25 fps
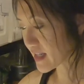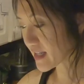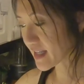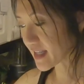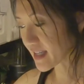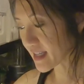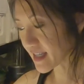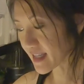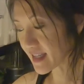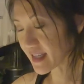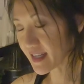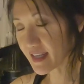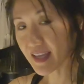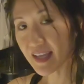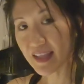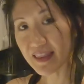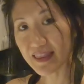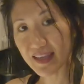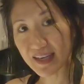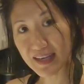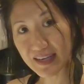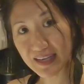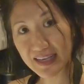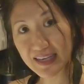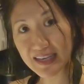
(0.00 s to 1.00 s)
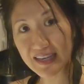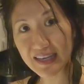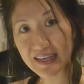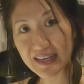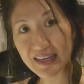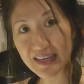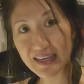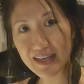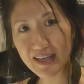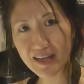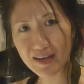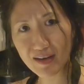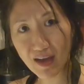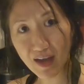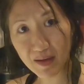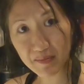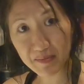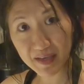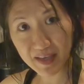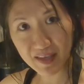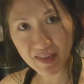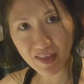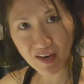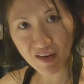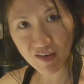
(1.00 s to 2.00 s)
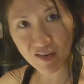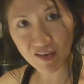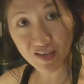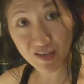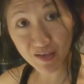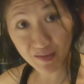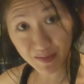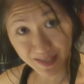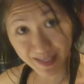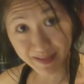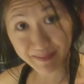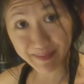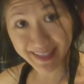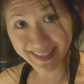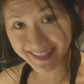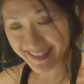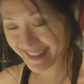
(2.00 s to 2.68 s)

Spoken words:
need it than need it and it not be there. You know what I mean?